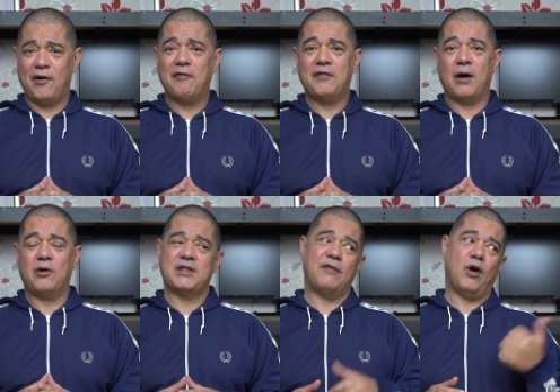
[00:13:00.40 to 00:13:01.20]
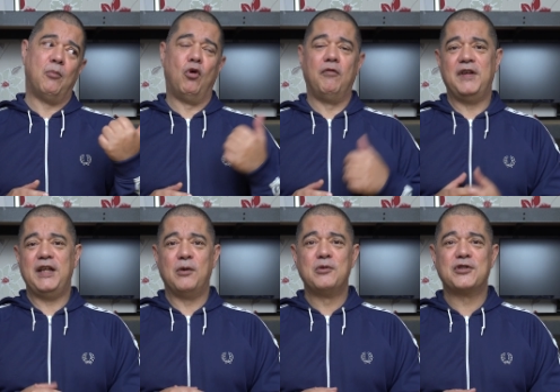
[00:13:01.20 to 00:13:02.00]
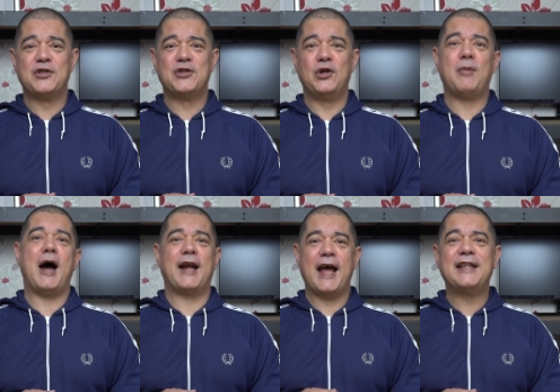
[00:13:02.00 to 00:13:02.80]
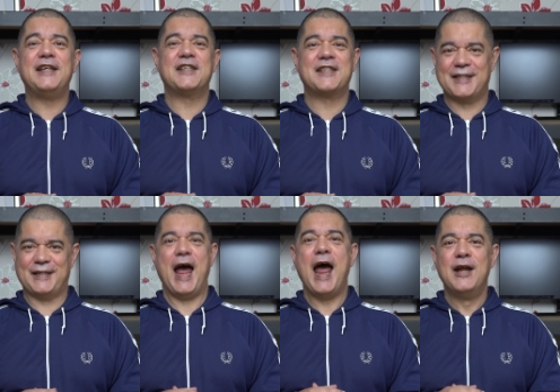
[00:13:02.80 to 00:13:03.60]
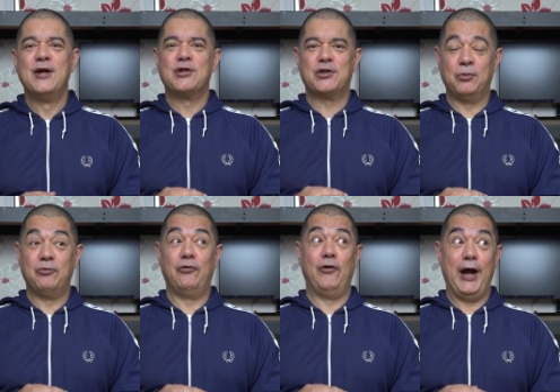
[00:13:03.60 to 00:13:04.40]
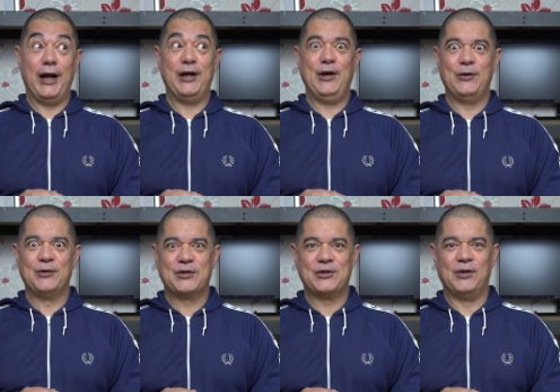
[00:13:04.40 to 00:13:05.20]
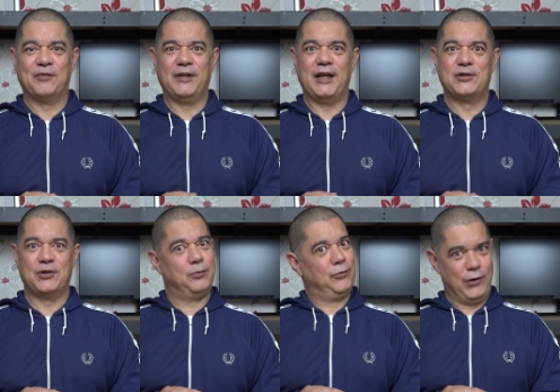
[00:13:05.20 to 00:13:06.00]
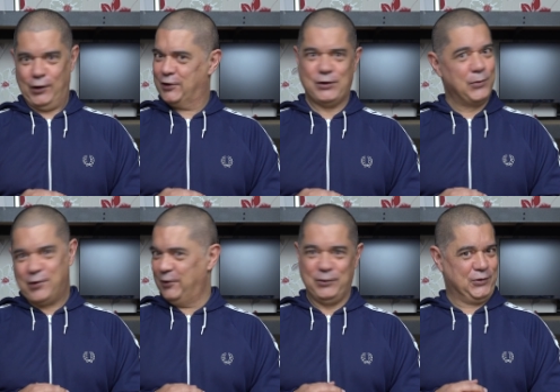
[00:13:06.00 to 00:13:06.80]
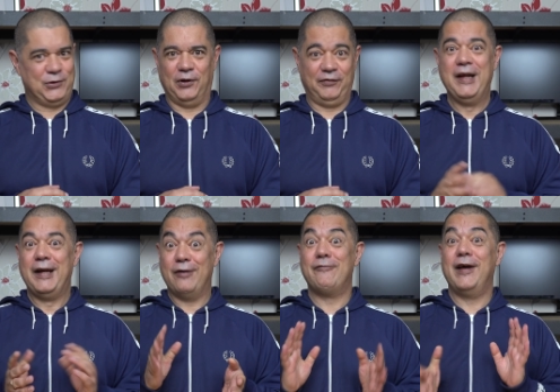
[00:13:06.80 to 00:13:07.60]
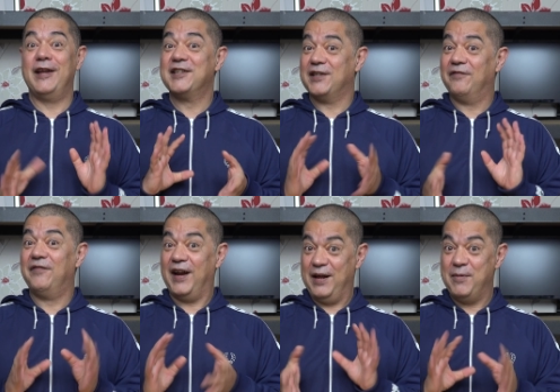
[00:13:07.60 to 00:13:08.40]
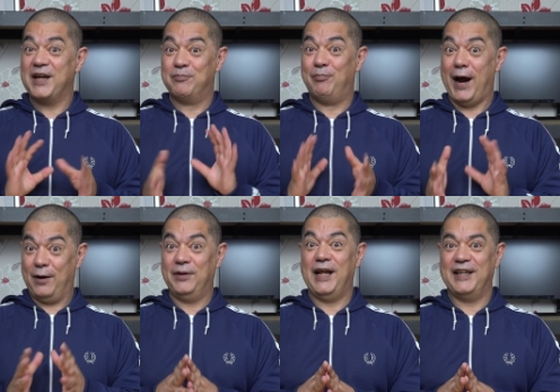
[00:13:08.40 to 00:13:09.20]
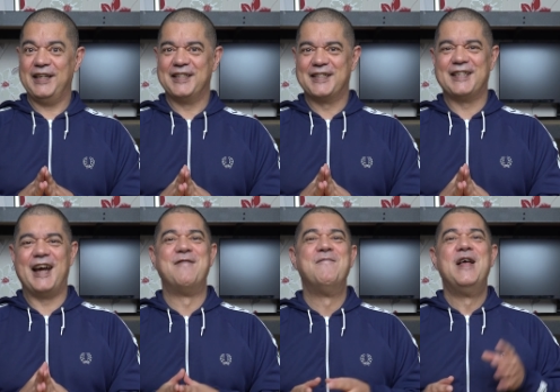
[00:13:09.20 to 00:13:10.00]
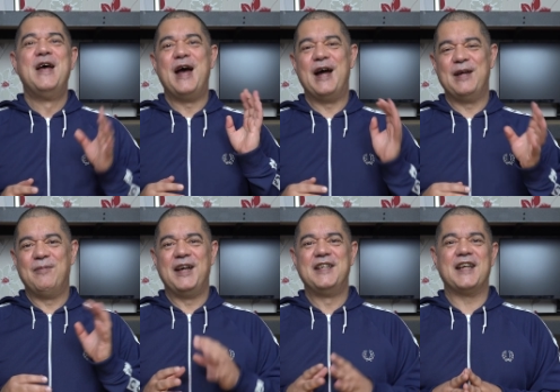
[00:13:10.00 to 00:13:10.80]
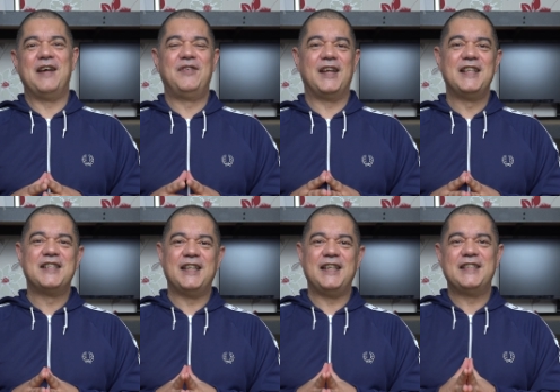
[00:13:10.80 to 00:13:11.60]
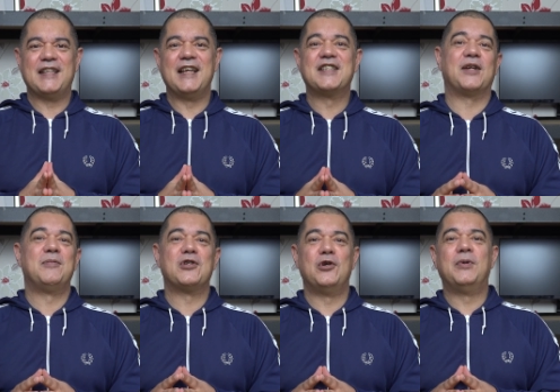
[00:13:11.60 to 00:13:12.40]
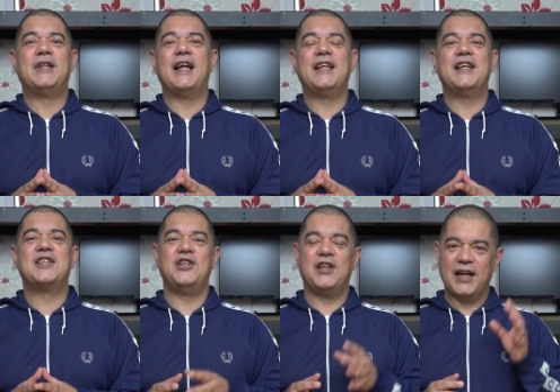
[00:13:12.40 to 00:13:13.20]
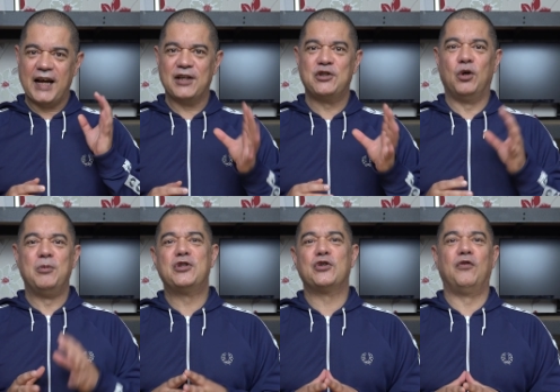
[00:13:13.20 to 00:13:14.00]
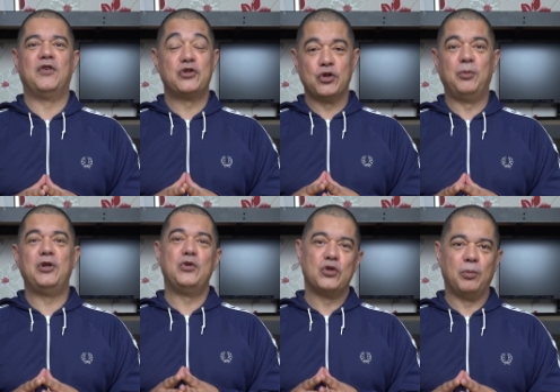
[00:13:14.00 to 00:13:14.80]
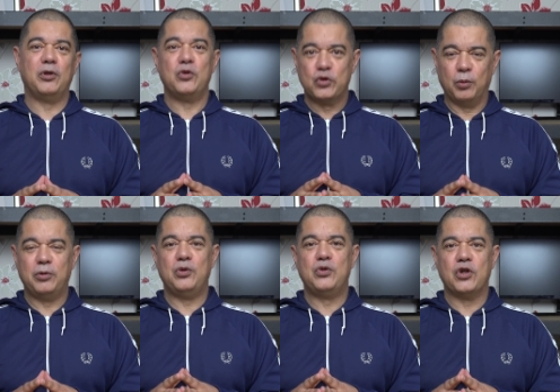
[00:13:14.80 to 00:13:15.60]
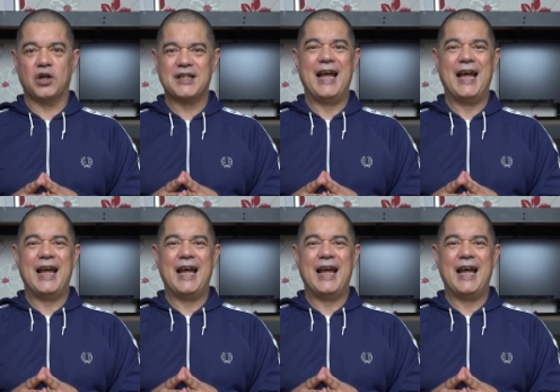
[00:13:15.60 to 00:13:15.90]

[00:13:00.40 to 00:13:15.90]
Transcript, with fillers: off now because I've got more videos to do about EDIUS 10. Some really cool stuff and then some not so cool stuff. It really is a very mixed bag with EDIUS 10. Anyways, if you're into these things that I'm doing with EDIUS, you can catch all my stuff at www.edius.co.uk.